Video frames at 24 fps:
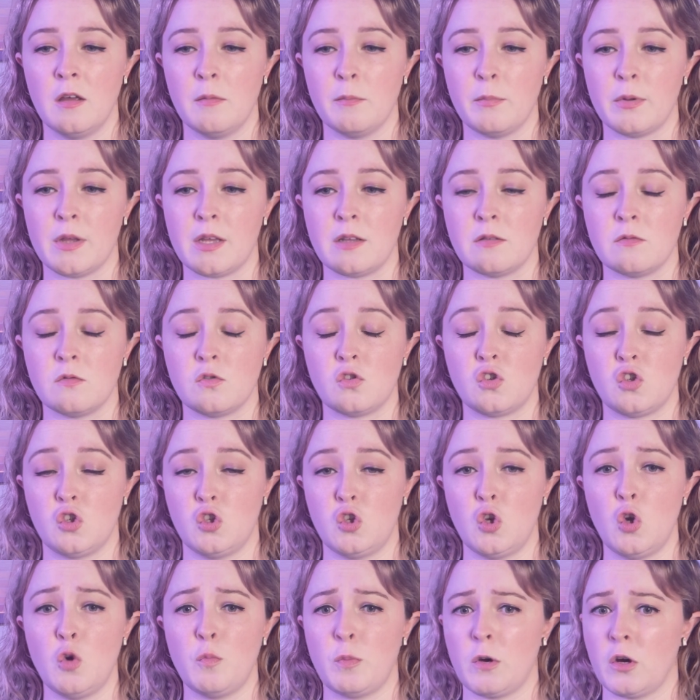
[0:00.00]
But
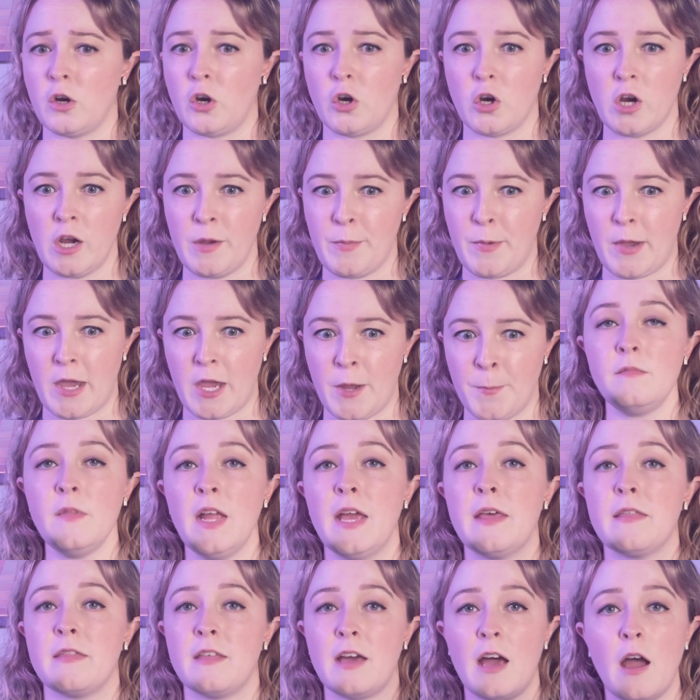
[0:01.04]
super creepy.
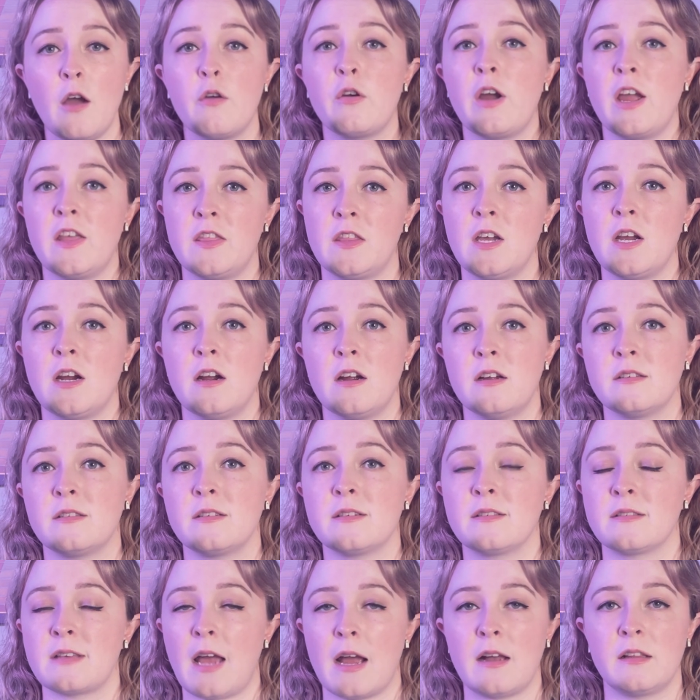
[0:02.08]
That right there is
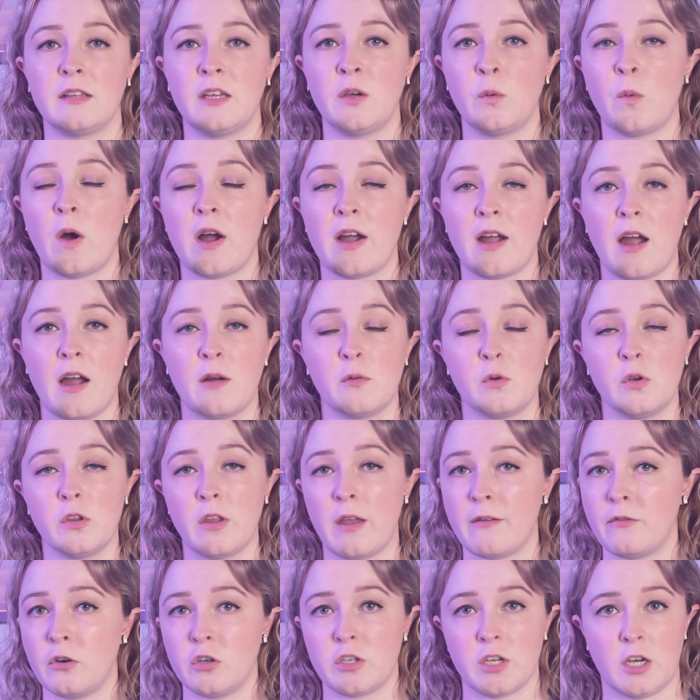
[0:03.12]
exactly why I will
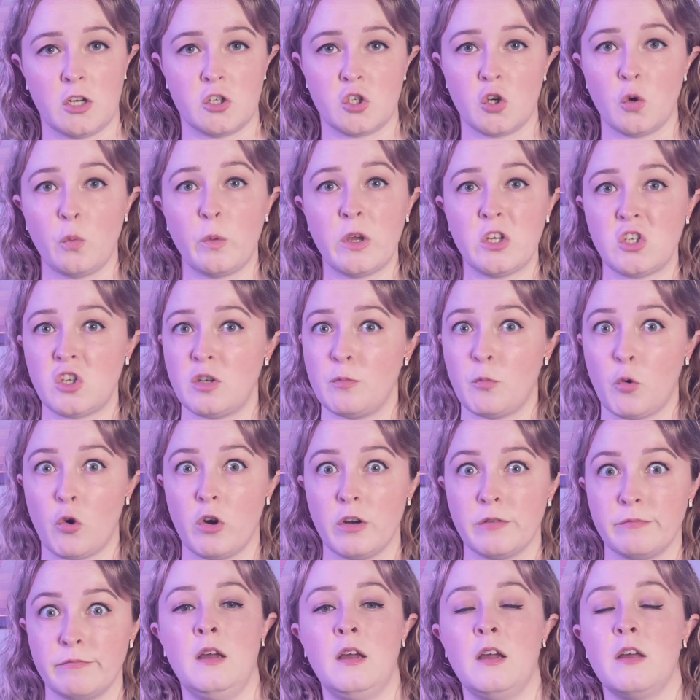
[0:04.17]
never touch a Ouija
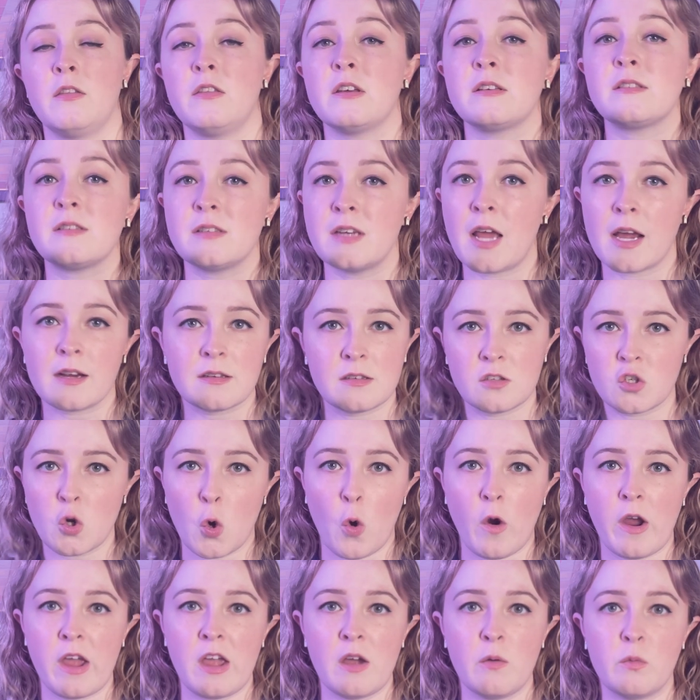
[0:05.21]
board. This next
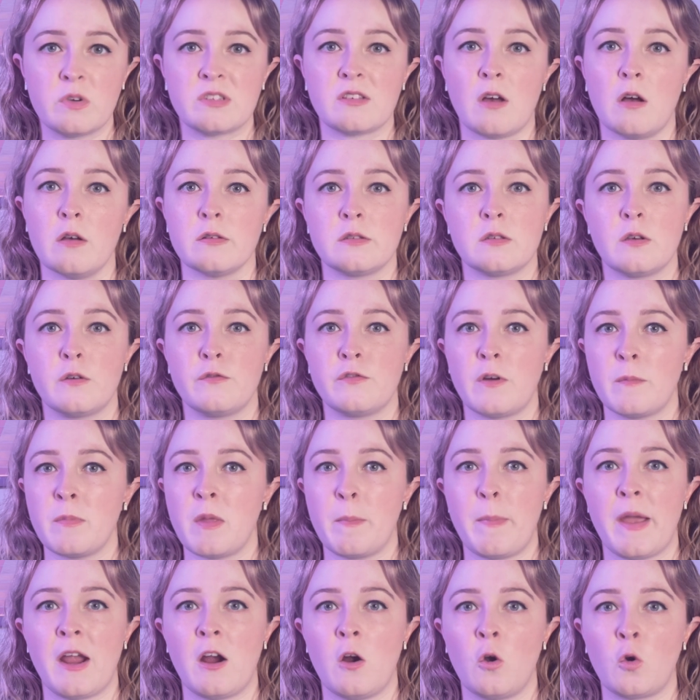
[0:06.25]
story was also from the
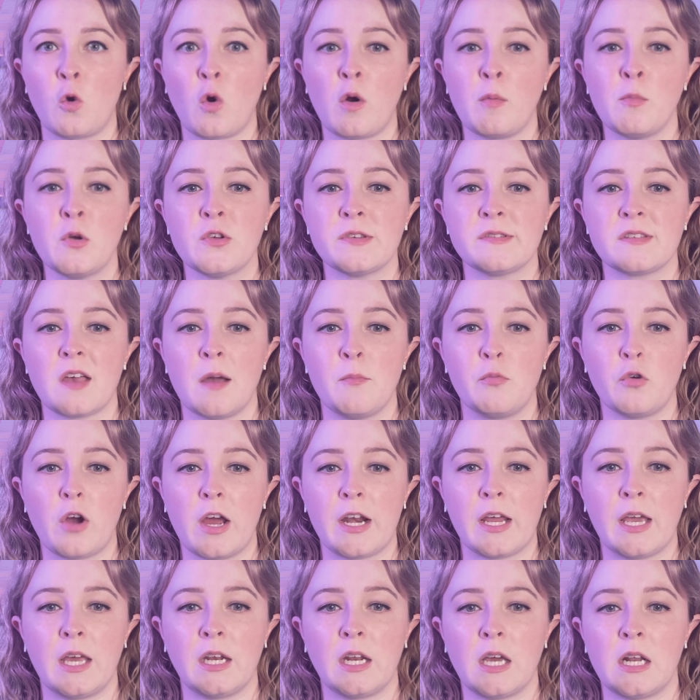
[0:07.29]
paranormal
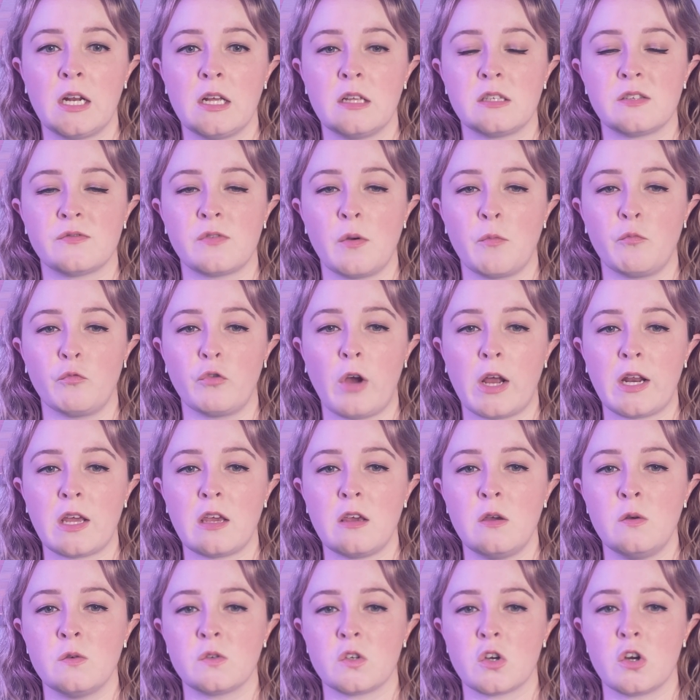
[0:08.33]
subreddit, and it's from Reddit
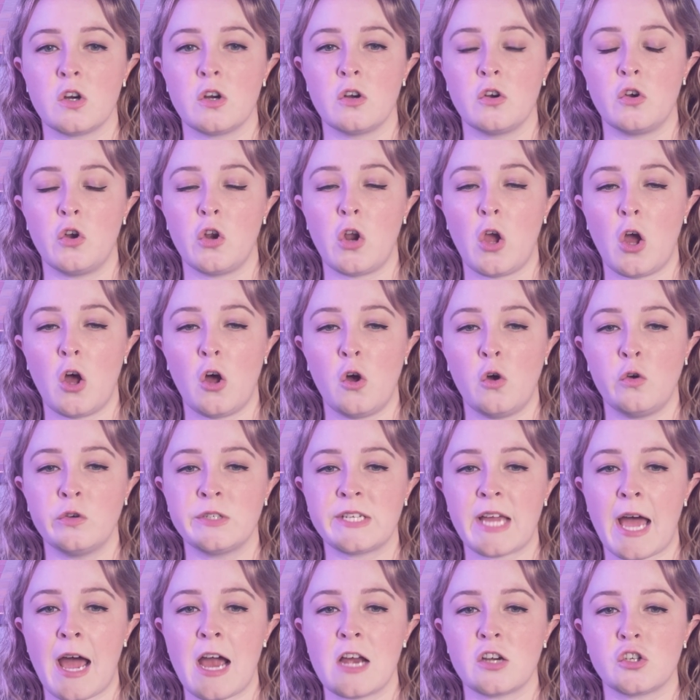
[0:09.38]
user
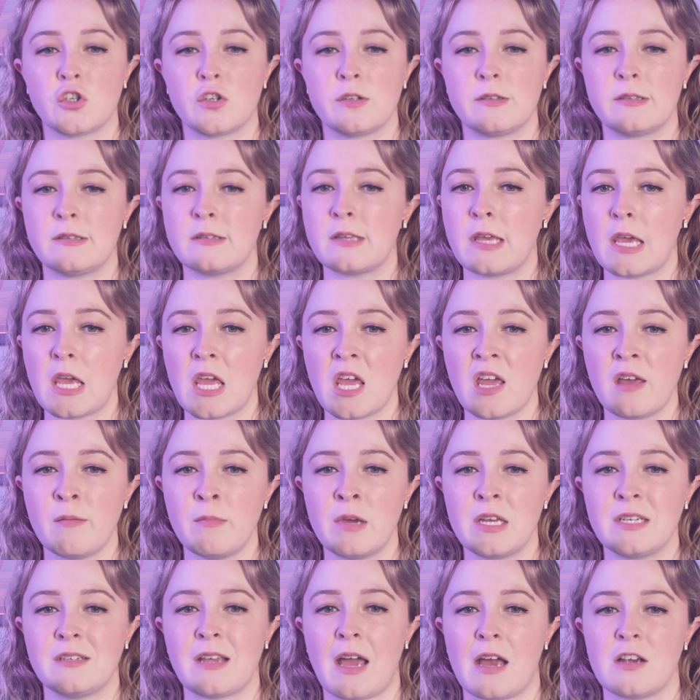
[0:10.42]

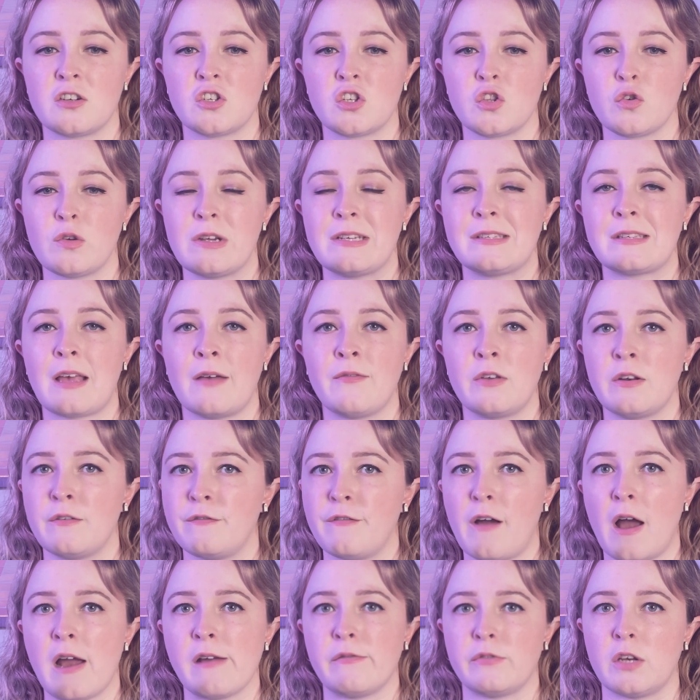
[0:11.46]

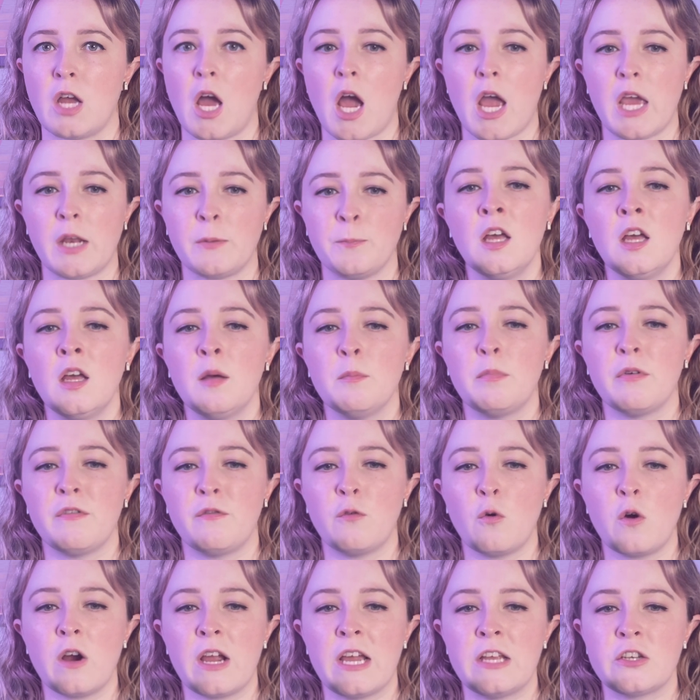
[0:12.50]
no-scheme-3759.
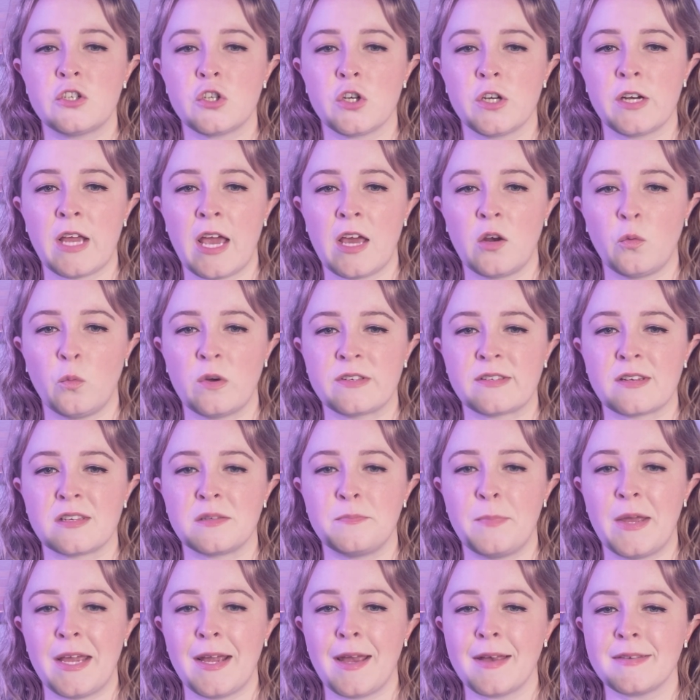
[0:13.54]
Before internet was as
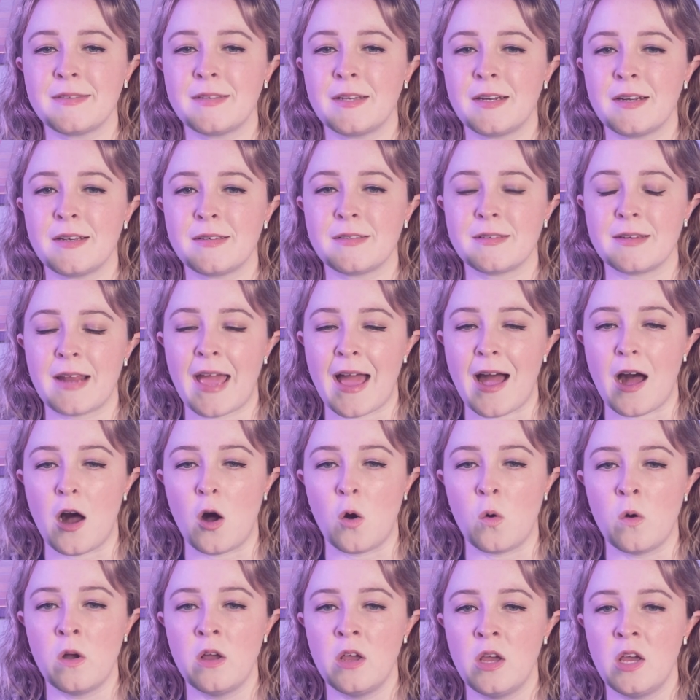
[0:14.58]
big as it is
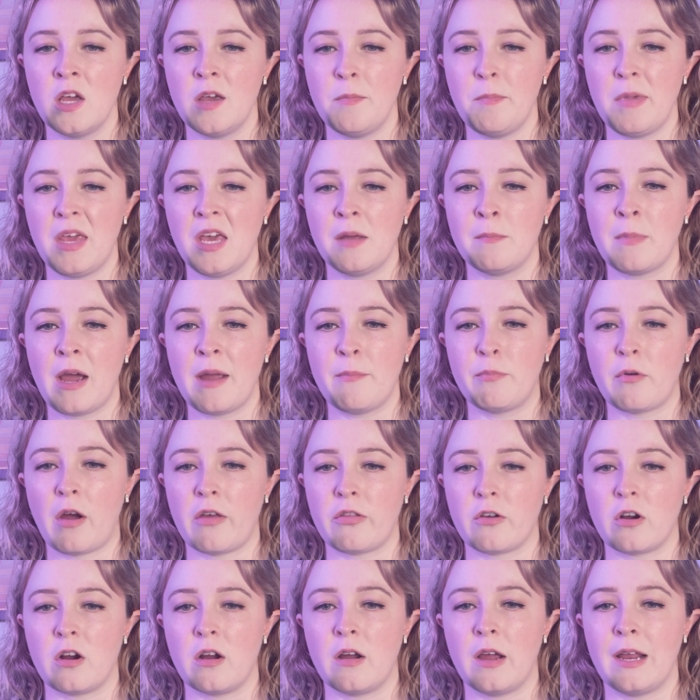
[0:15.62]
now, me and my
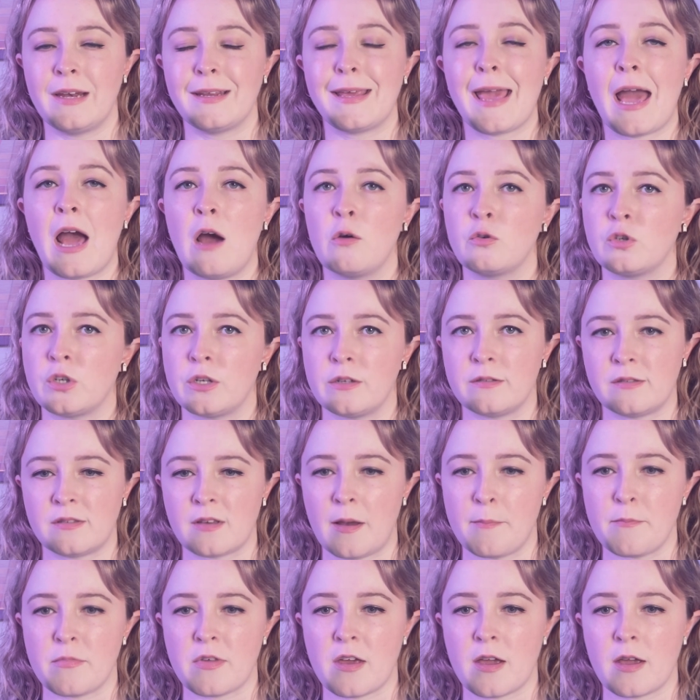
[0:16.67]
brother encountered
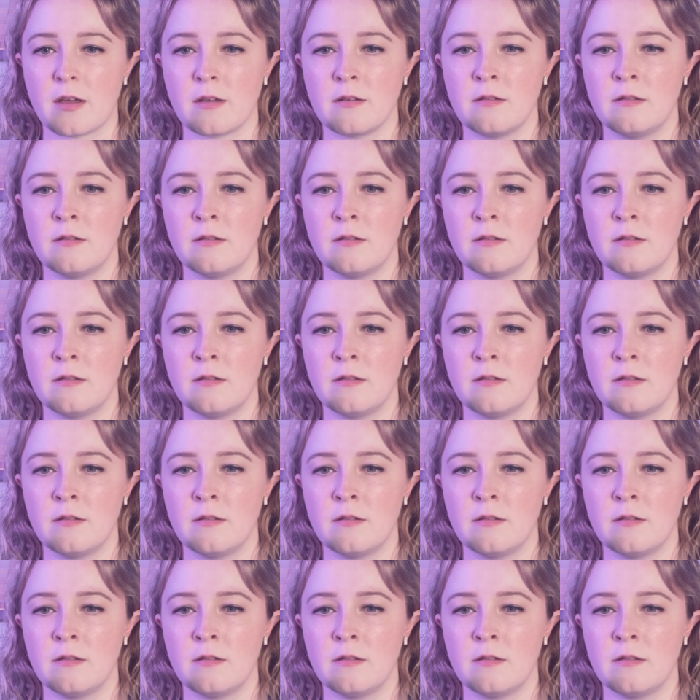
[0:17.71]
something.